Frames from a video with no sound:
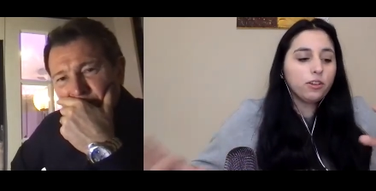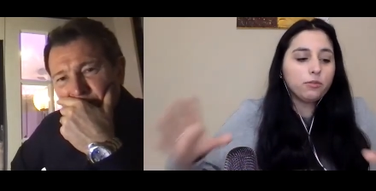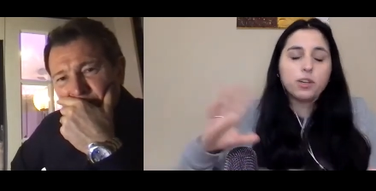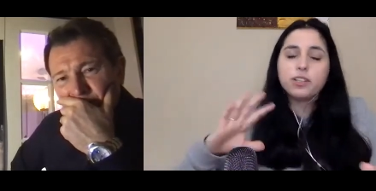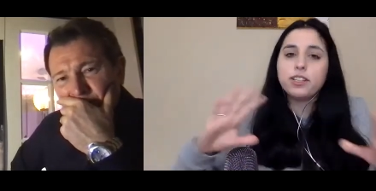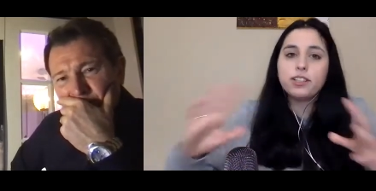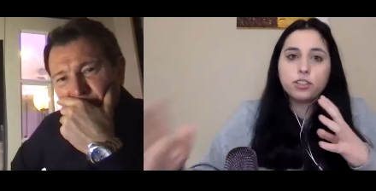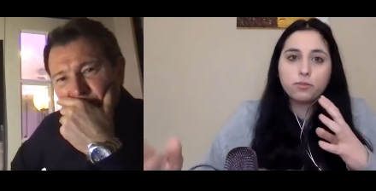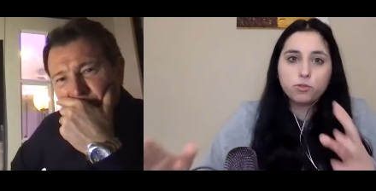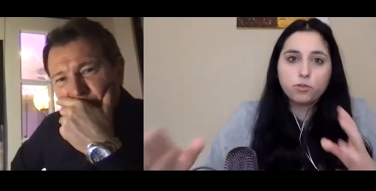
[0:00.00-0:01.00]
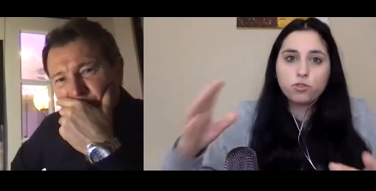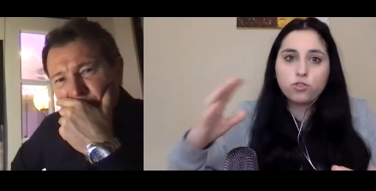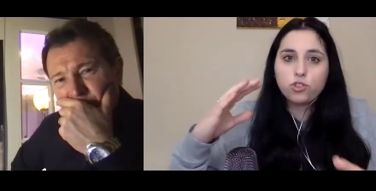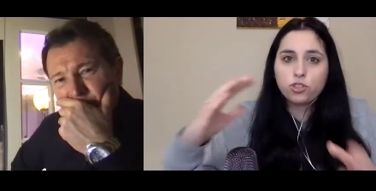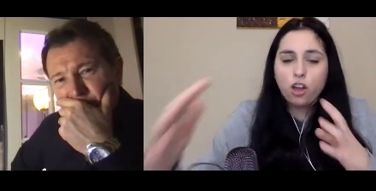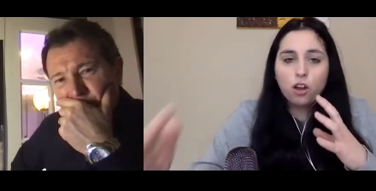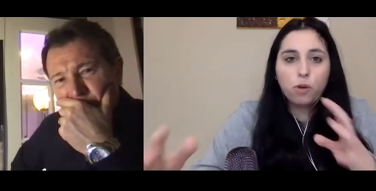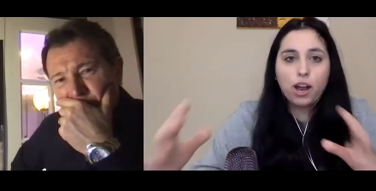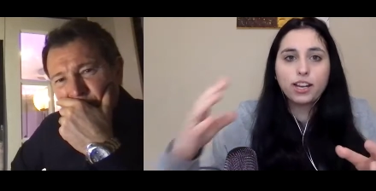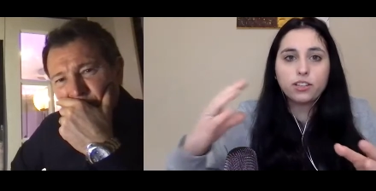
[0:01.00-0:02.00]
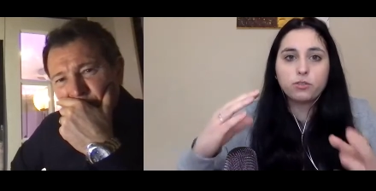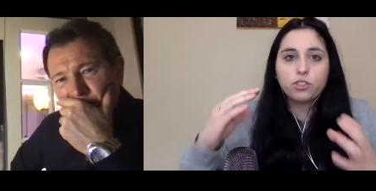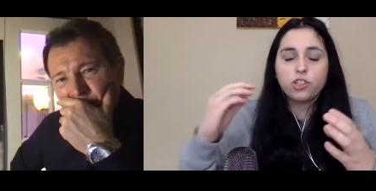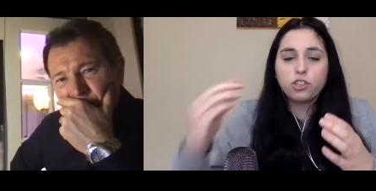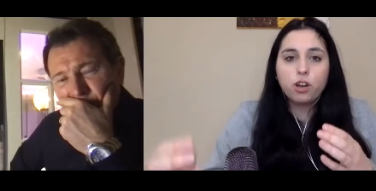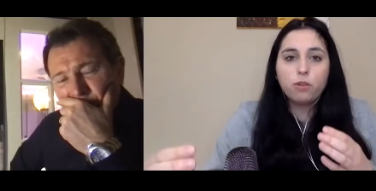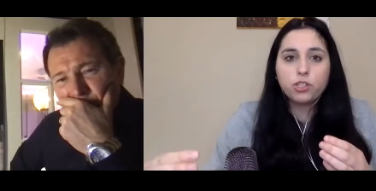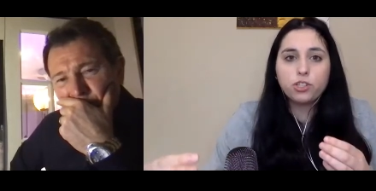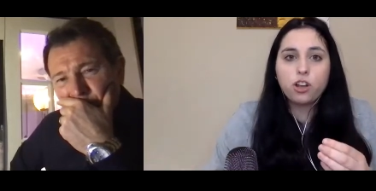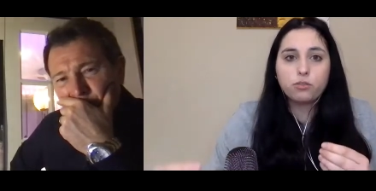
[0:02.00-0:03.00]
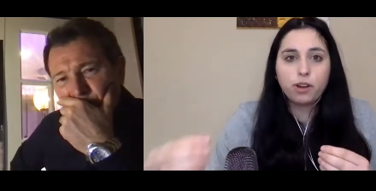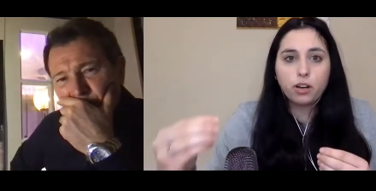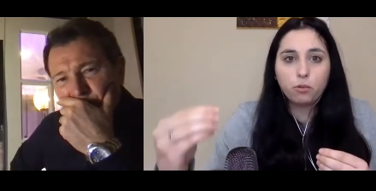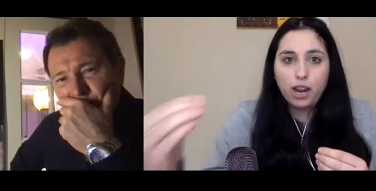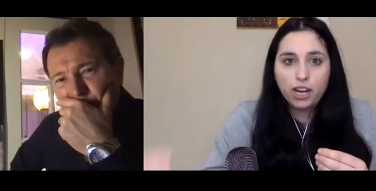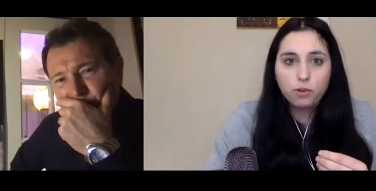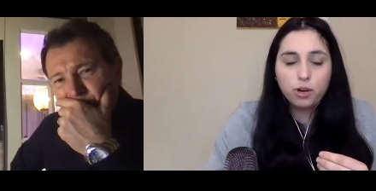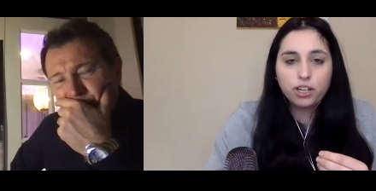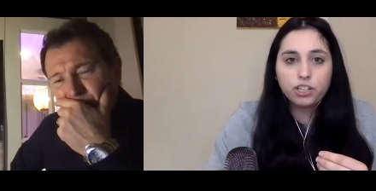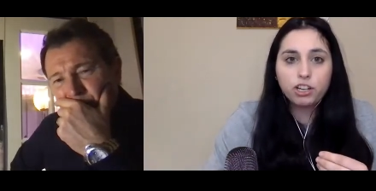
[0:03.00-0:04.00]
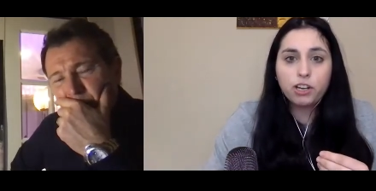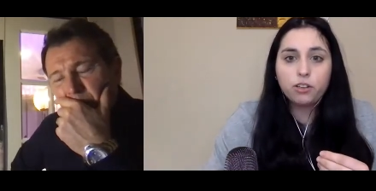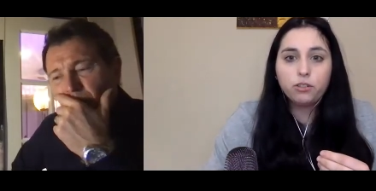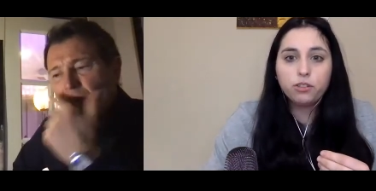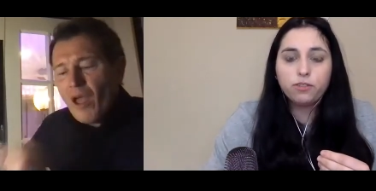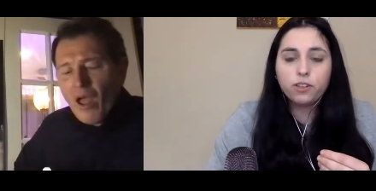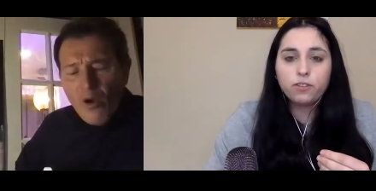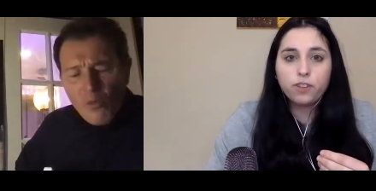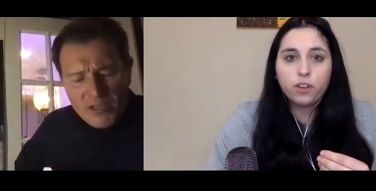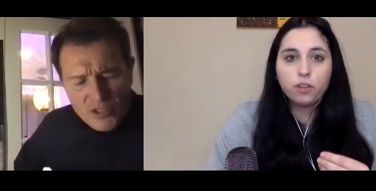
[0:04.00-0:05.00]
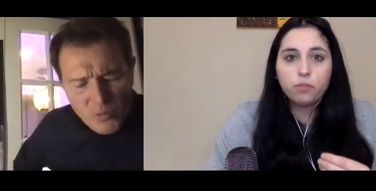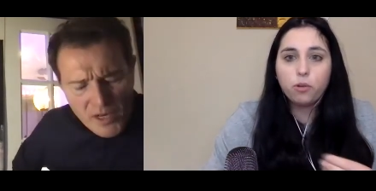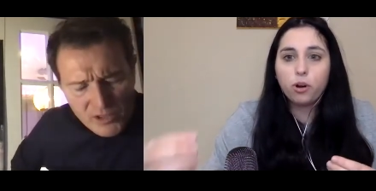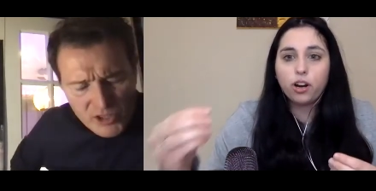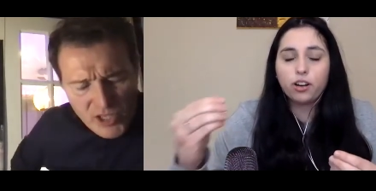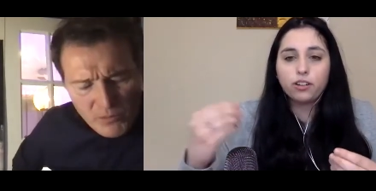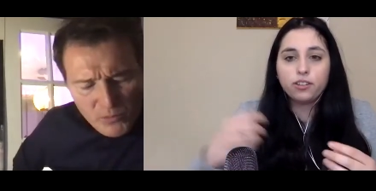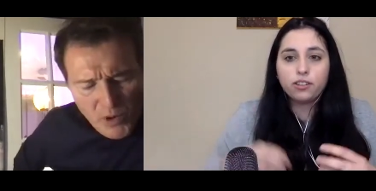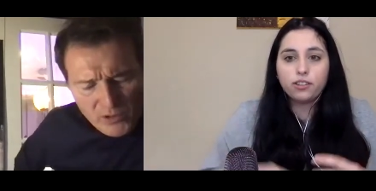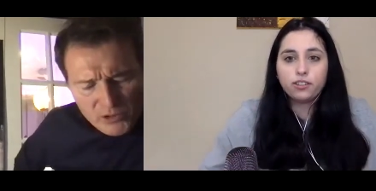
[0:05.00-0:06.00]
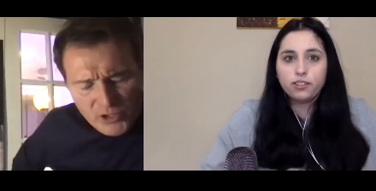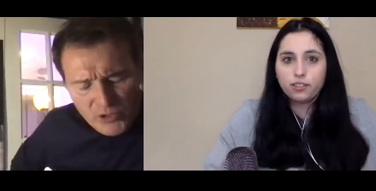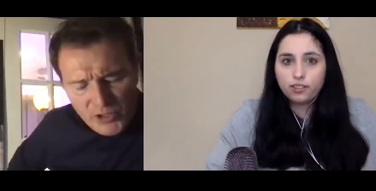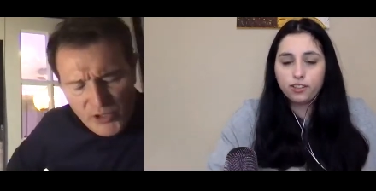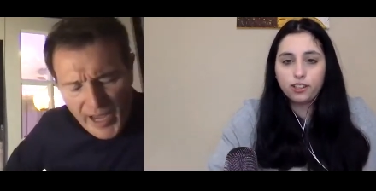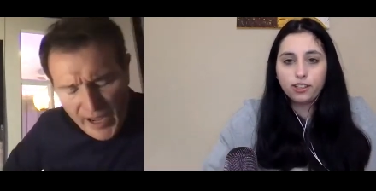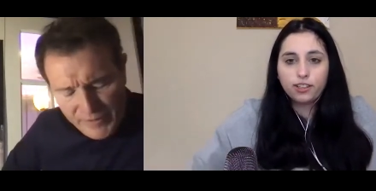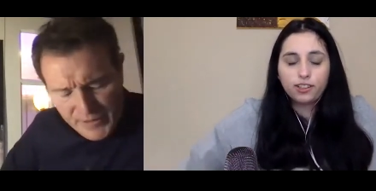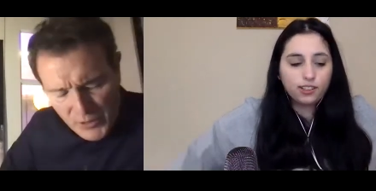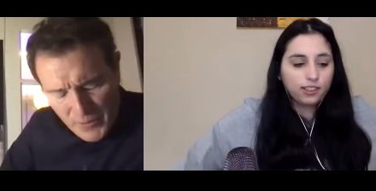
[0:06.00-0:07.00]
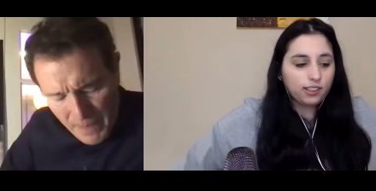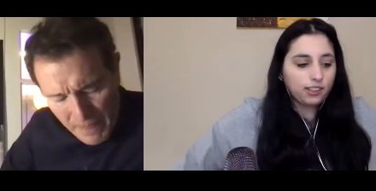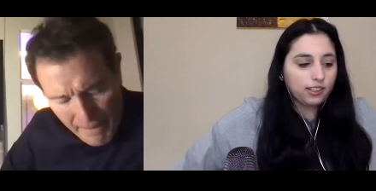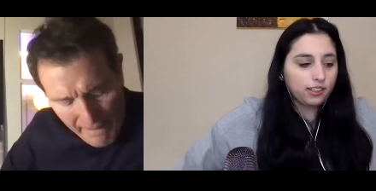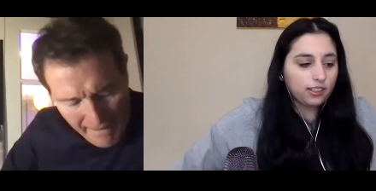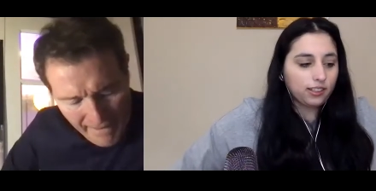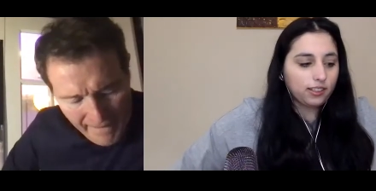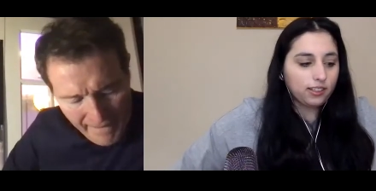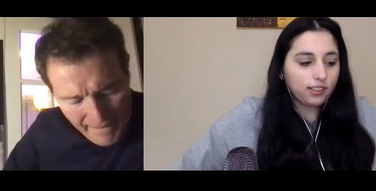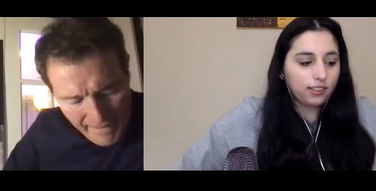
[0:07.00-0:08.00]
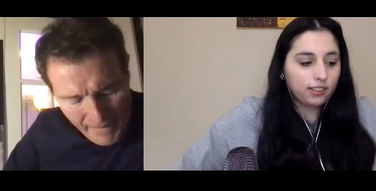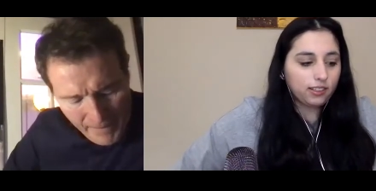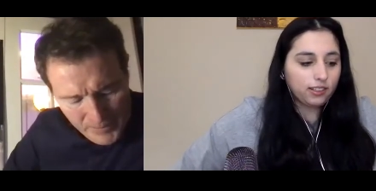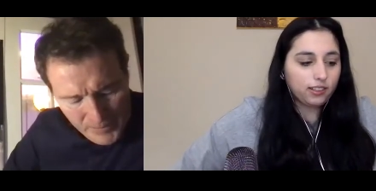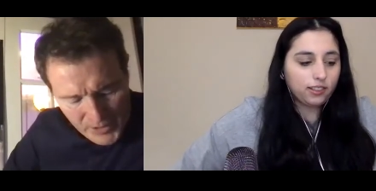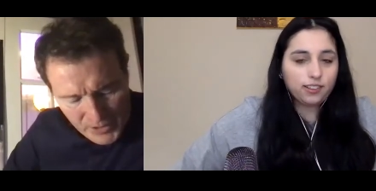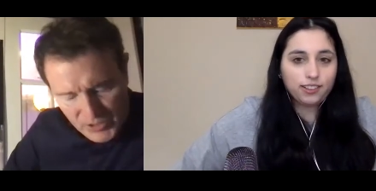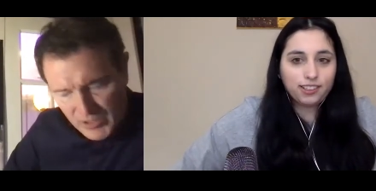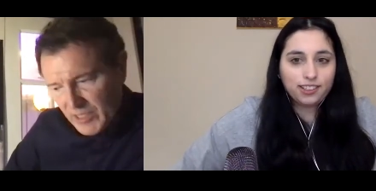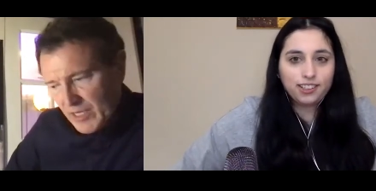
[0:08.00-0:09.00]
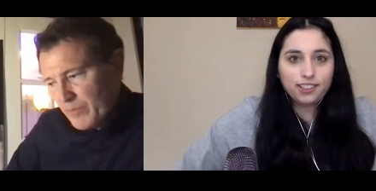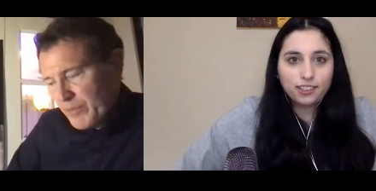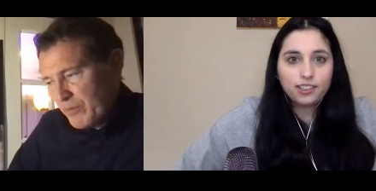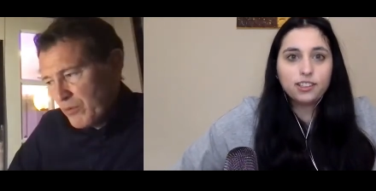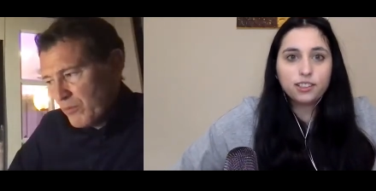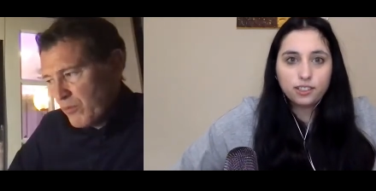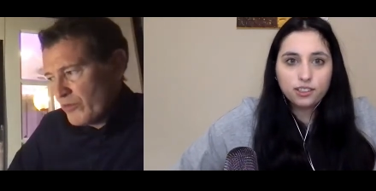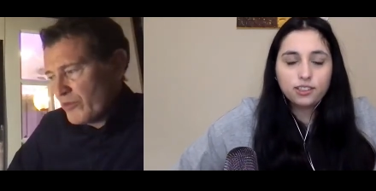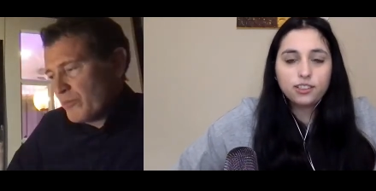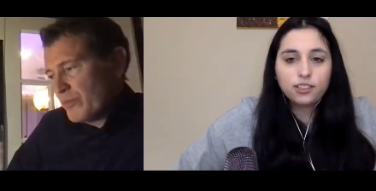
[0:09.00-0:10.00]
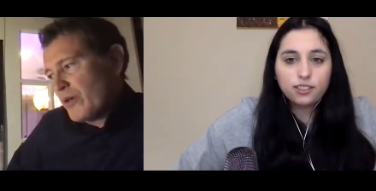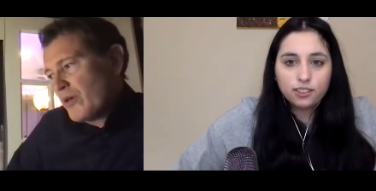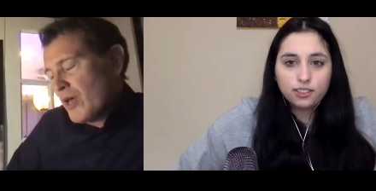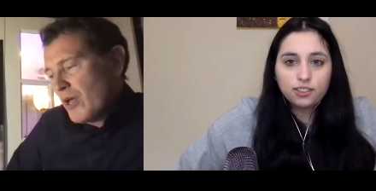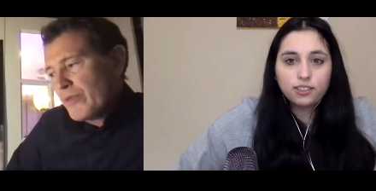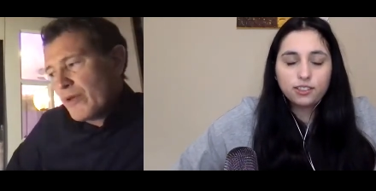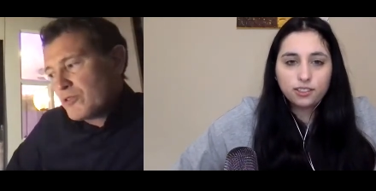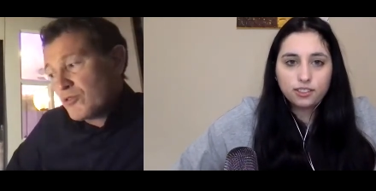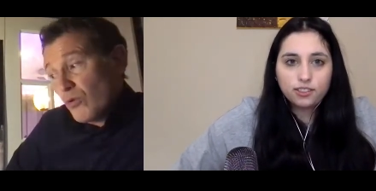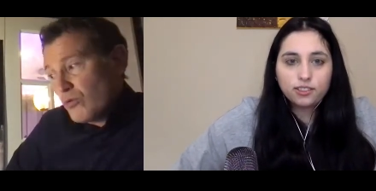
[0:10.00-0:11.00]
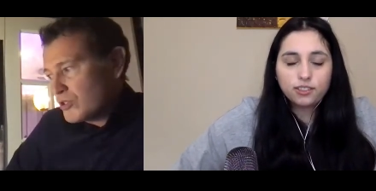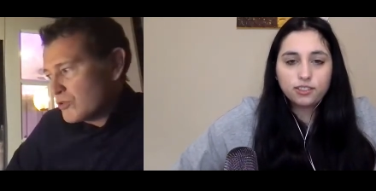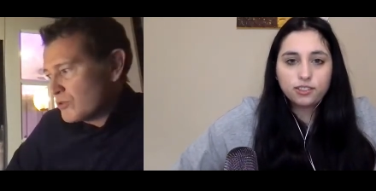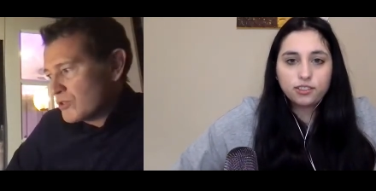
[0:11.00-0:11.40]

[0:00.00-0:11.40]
Speaker 1: was it to song wise? Did you know which songs right away you wanted to include for the film? One or, some,
Speaker 2: one or two that you have to uh, because you know people want them. But there was all sorts of